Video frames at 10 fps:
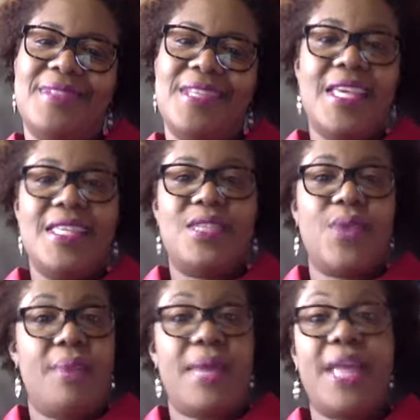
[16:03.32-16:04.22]
So
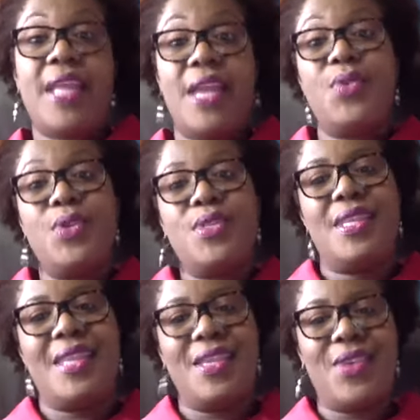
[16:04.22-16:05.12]
I know you said
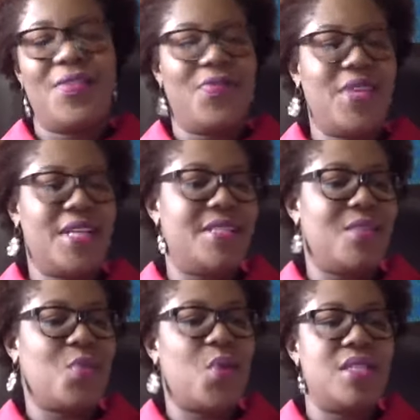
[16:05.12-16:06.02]
that you had fielded some
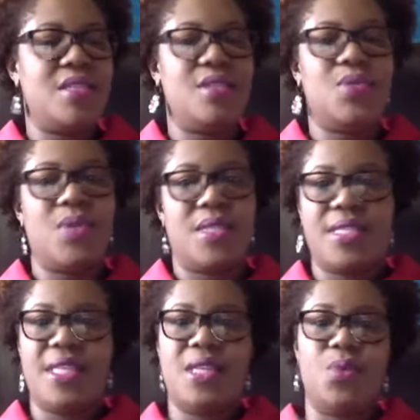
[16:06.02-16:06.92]
questions.
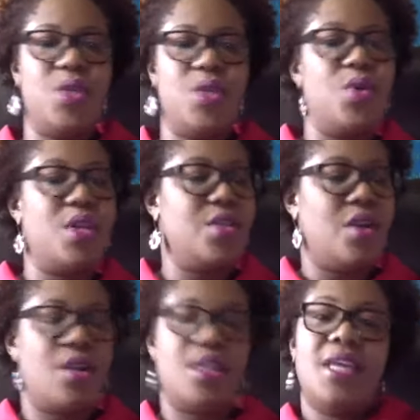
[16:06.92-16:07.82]
Tina, when you're
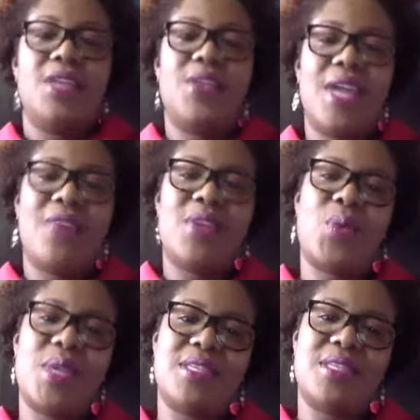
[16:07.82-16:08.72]
done, do you have any
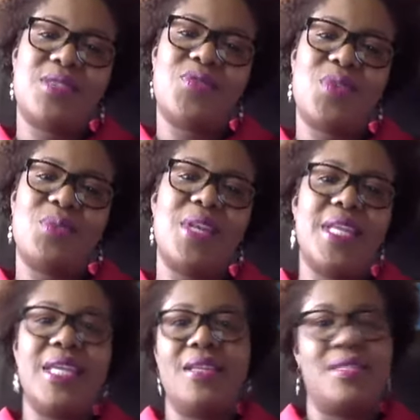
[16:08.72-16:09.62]
questions from your
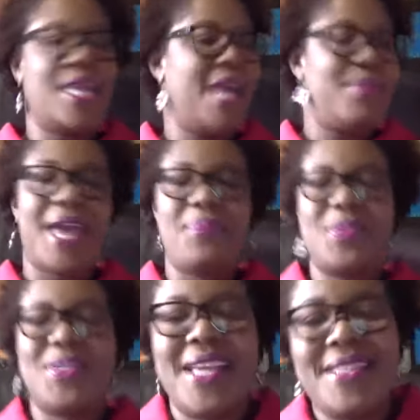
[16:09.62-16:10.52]
leaders? I'd be happy
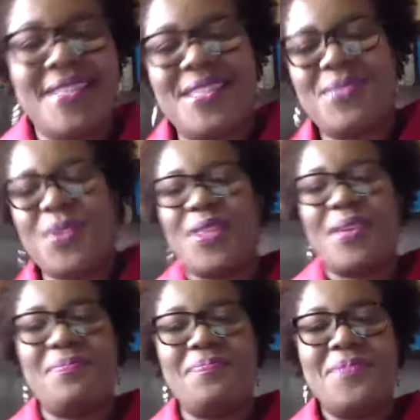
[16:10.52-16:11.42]
to answer some of them.
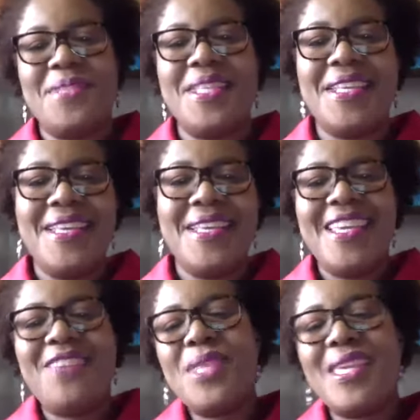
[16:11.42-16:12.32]
Give
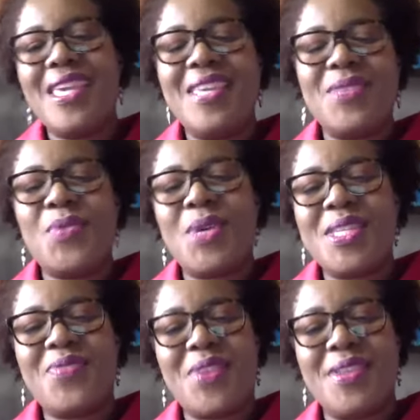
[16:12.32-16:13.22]
me the easy ones
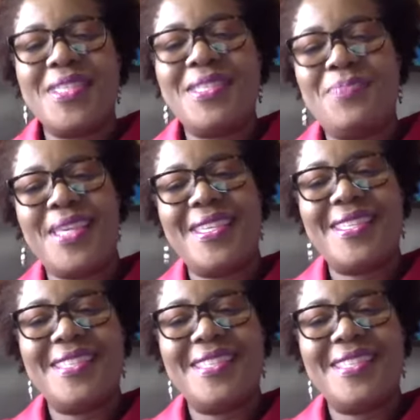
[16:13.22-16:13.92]
first, please.